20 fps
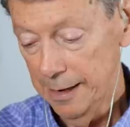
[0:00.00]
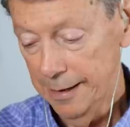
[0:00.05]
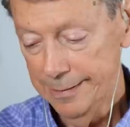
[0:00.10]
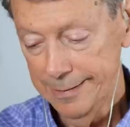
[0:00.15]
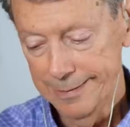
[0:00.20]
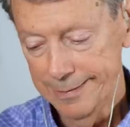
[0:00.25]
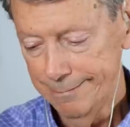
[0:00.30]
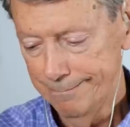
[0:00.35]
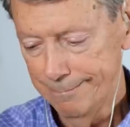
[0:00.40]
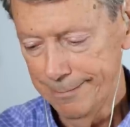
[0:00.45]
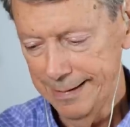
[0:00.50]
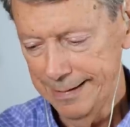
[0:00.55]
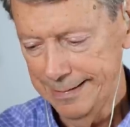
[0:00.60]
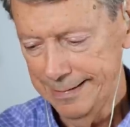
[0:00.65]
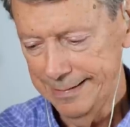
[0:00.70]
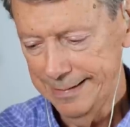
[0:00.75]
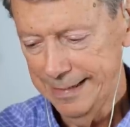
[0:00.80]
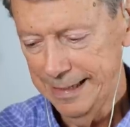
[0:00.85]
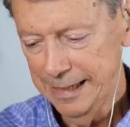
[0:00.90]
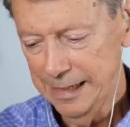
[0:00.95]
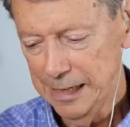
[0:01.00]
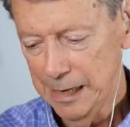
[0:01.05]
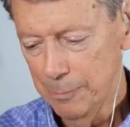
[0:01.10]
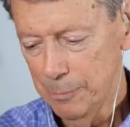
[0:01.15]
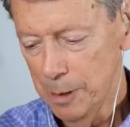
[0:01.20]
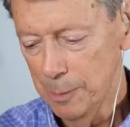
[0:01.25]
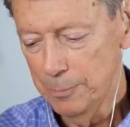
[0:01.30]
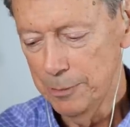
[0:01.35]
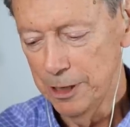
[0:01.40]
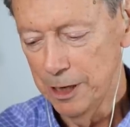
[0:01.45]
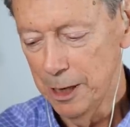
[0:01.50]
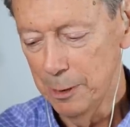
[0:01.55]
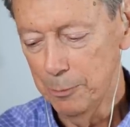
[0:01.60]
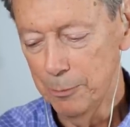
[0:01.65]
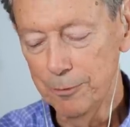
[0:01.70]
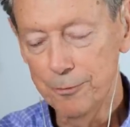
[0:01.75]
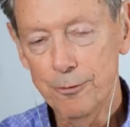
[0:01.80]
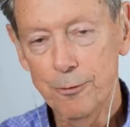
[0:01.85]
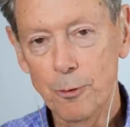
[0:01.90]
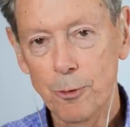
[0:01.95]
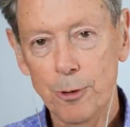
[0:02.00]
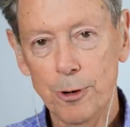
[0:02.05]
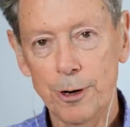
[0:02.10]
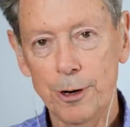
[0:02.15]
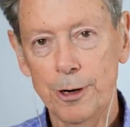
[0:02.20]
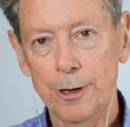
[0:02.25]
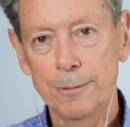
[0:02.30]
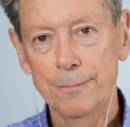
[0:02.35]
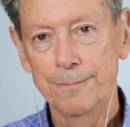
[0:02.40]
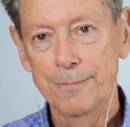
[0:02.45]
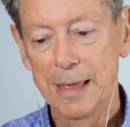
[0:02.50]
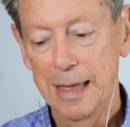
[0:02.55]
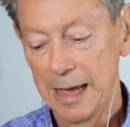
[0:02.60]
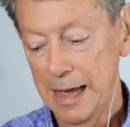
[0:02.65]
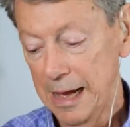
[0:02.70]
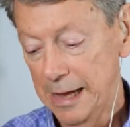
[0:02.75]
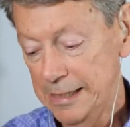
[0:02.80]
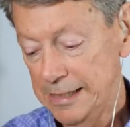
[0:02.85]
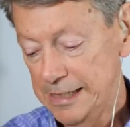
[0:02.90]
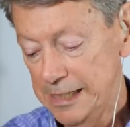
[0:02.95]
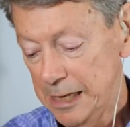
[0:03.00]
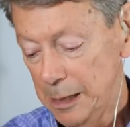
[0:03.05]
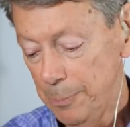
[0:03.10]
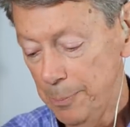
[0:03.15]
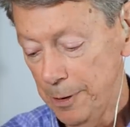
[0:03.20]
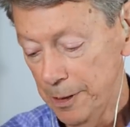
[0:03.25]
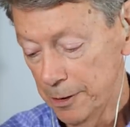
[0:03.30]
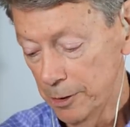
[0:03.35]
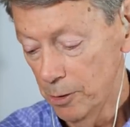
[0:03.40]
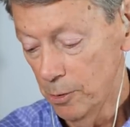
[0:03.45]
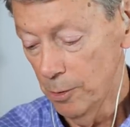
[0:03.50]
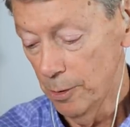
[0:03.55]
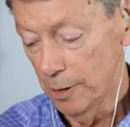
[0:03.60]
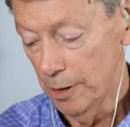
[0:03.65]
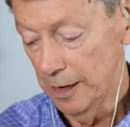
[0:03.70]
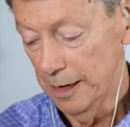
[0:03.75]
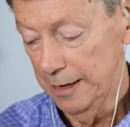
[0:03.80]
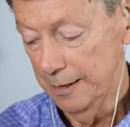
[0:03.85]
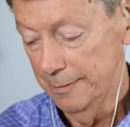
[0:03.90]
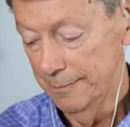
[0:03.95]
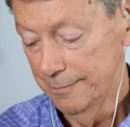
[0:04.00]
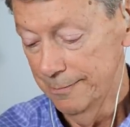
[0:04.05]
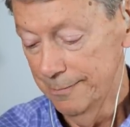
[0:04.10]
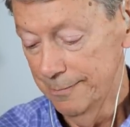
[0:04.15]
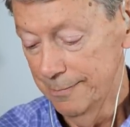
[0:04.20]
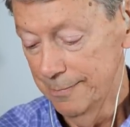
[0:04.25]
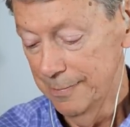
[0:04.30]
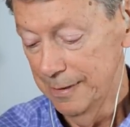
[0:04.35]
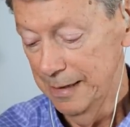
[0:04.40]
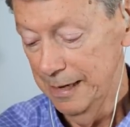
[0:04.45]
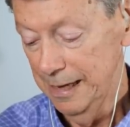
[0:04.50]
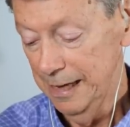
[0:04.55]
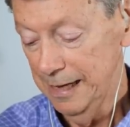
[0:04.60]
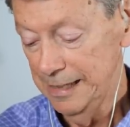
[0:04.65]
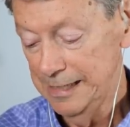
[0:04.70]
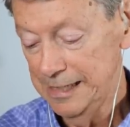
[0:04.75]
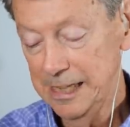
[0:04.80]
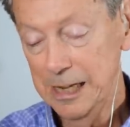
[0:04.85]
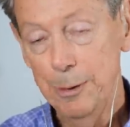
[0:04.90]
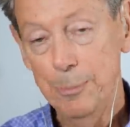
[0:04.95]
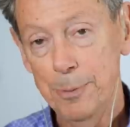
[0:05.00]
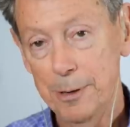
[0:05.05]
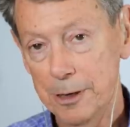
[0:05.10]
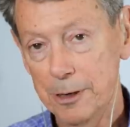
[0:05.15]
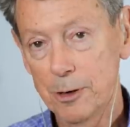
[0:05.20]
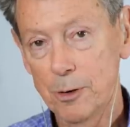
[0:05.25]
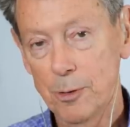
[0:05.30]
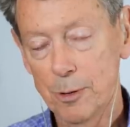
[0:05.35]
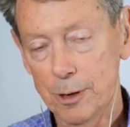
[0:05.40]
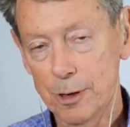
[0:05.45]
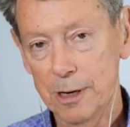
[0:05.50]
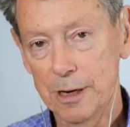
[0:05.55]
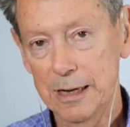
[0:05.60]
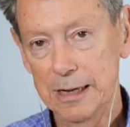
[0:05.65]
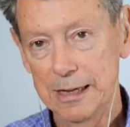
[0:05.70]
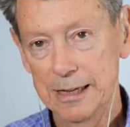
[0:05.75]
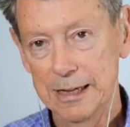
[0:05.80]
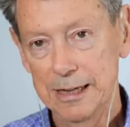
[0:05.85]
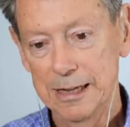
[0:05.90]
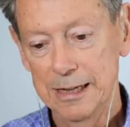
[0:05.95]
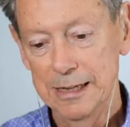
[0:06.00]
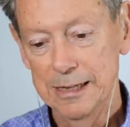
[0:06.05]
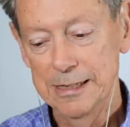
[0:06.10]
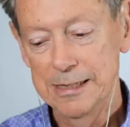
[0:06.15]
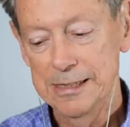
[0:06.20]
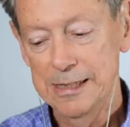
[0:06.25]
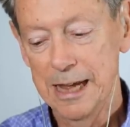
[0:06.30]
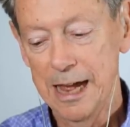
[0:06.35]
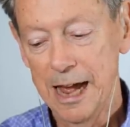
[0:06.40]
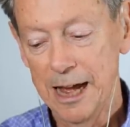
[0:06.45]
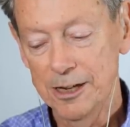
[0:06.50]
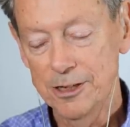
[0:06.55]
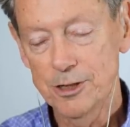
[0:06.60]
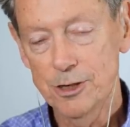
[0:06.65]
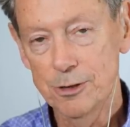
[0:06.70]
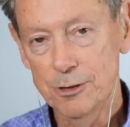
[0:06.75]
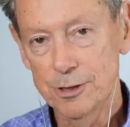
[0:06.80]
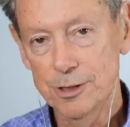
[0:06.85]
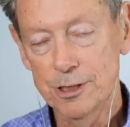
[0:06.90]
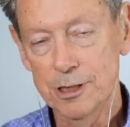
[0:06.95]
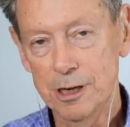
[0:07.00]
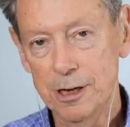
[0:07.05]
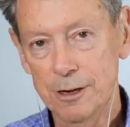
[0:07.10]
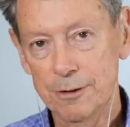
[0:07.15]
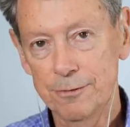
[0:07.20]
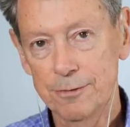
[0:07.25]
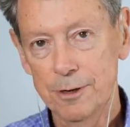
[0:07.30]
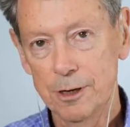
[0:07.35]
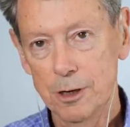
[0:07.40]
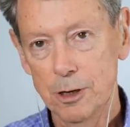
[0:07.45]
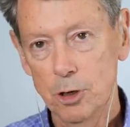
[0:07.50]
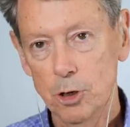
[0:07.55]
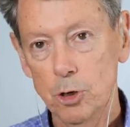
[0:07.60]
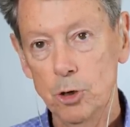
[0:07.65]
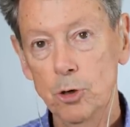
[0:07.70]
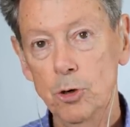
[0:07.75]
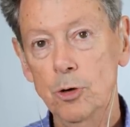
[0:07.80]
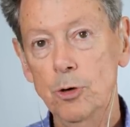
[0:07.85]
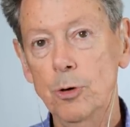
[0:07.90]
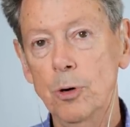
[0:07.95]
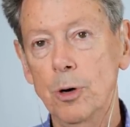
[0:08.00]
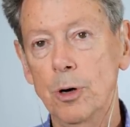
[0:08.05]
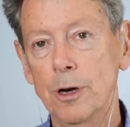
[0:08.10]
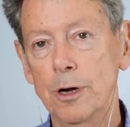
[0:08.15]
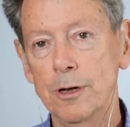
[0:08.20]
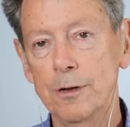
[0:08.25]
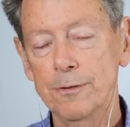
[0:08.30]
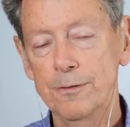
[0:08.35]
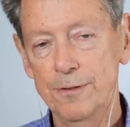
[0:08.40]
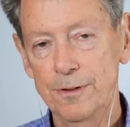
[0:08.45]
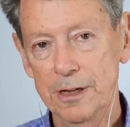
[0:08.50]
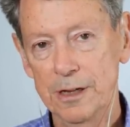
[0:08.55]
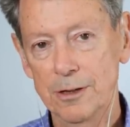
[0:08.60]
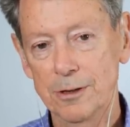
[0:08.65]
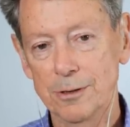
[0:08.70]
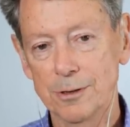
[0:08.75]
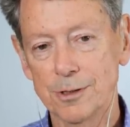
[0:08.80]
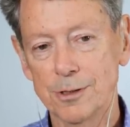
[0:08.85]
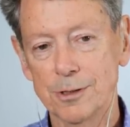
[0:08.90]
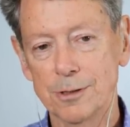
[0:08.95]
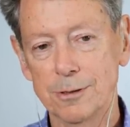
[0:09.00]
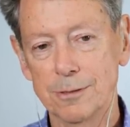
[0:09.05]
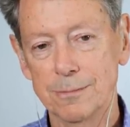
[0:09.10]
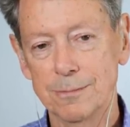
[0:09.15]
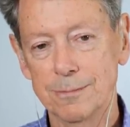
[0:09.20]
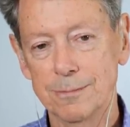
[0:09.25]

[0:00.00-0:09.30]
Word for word: I, th- I think I'm up to number four. A deep inquiry, a deep inquiry is to ask yourself who feels,